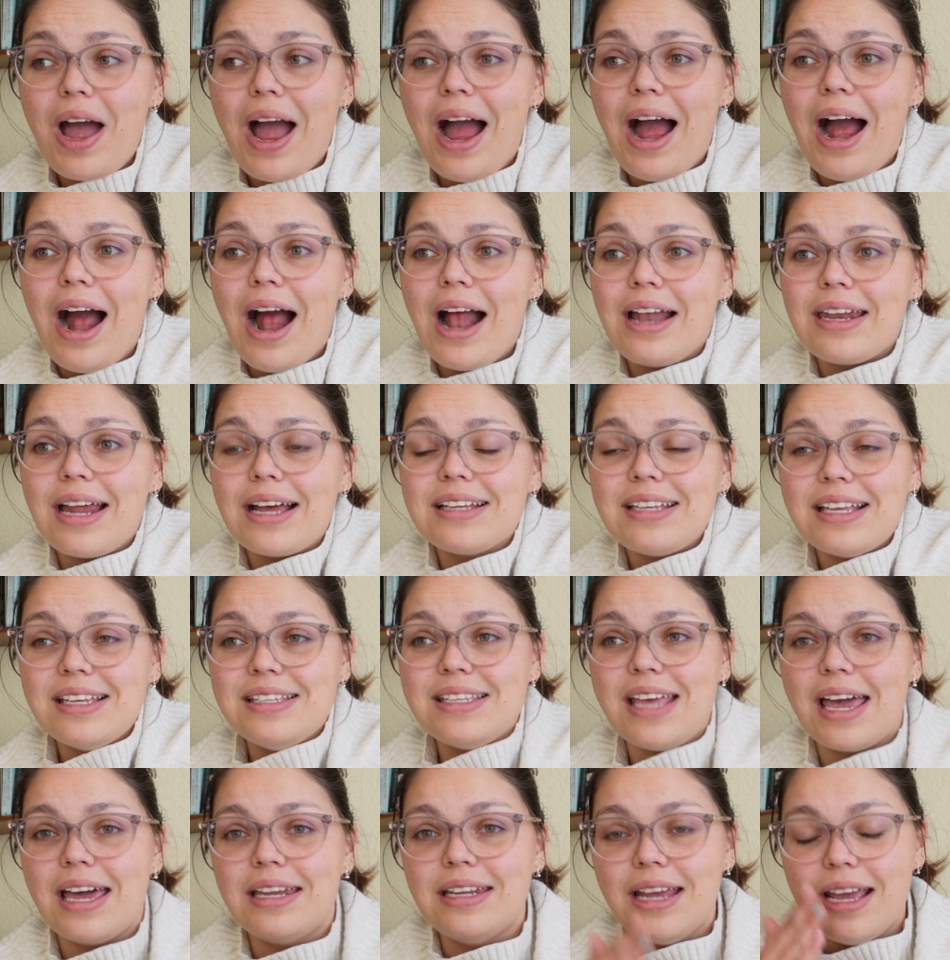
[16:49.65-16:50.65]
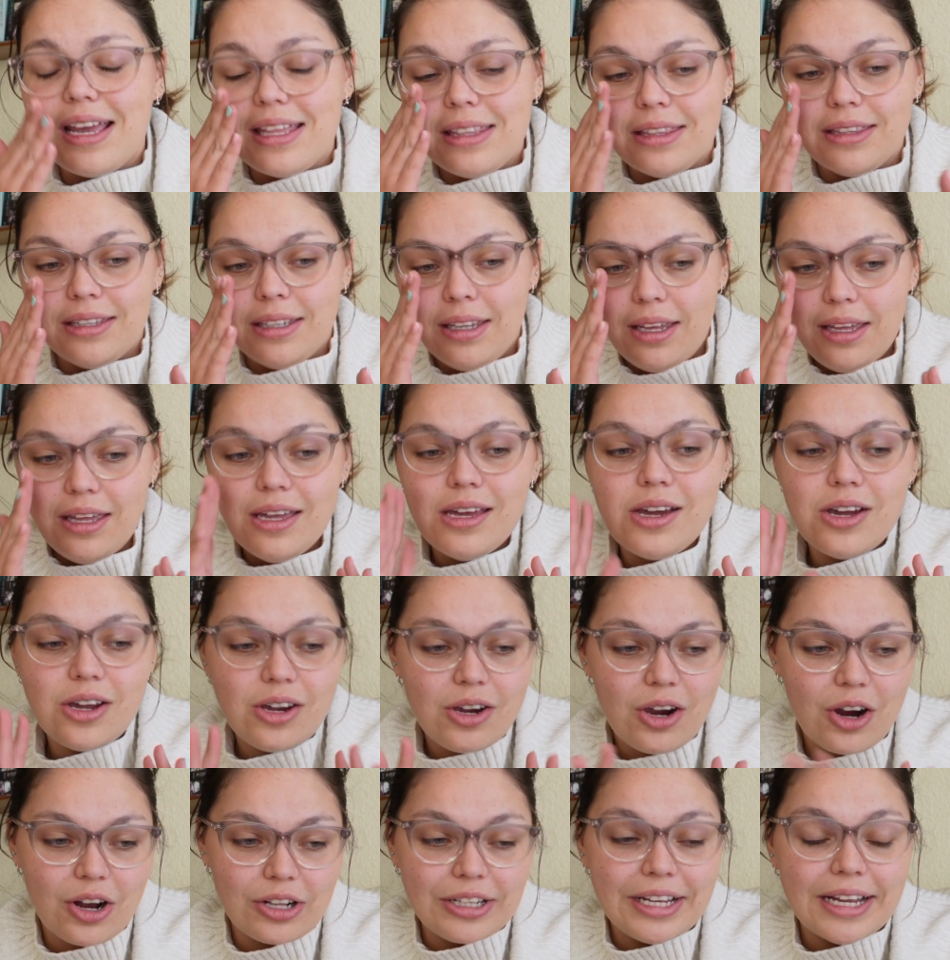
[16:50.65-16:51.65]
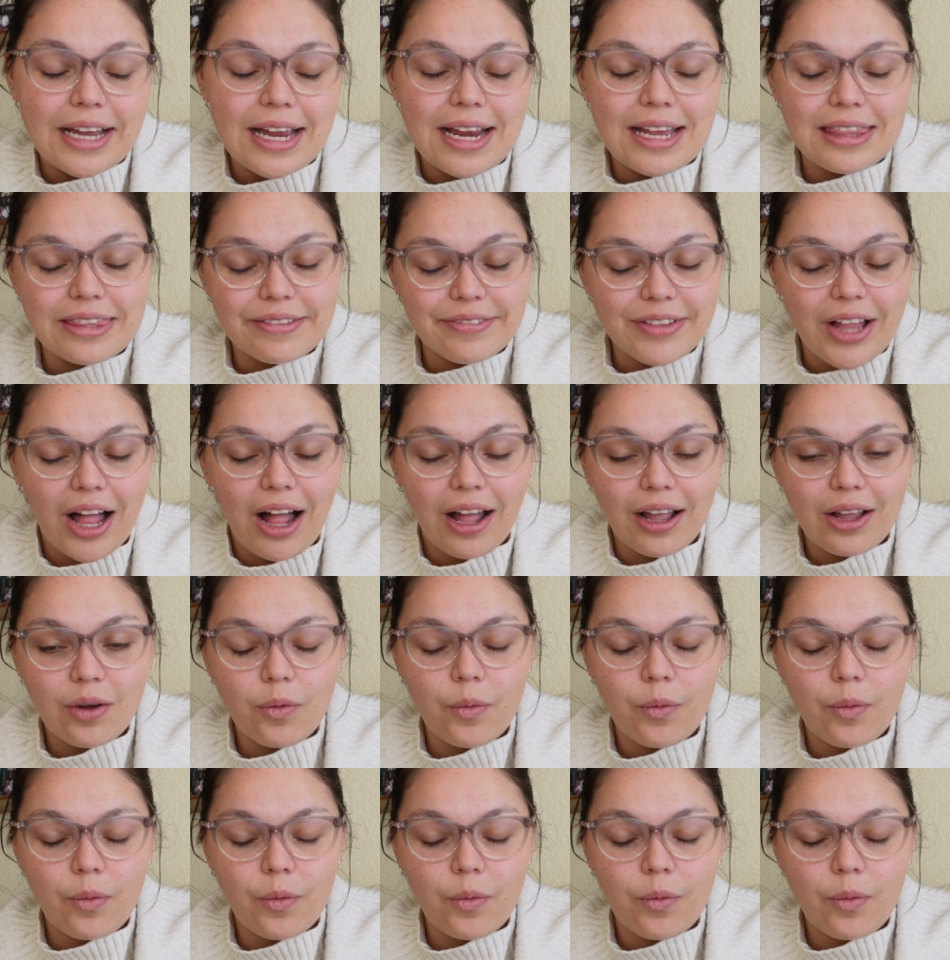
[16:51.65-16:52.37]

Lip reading: And as I said earlier in the vlog,